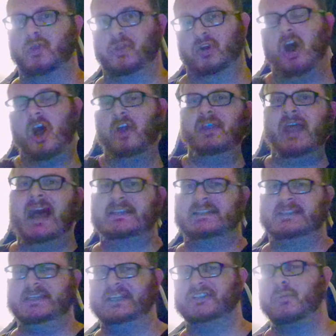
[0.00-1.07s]
They're all
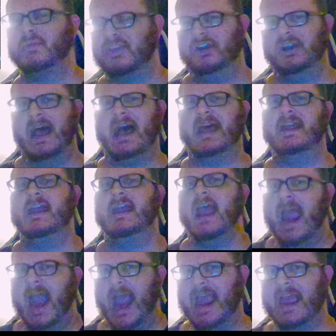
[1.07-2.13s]
Nazis when they're not.
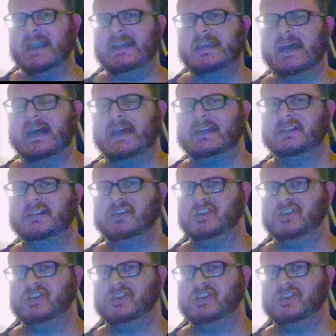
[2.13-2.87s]
And uh,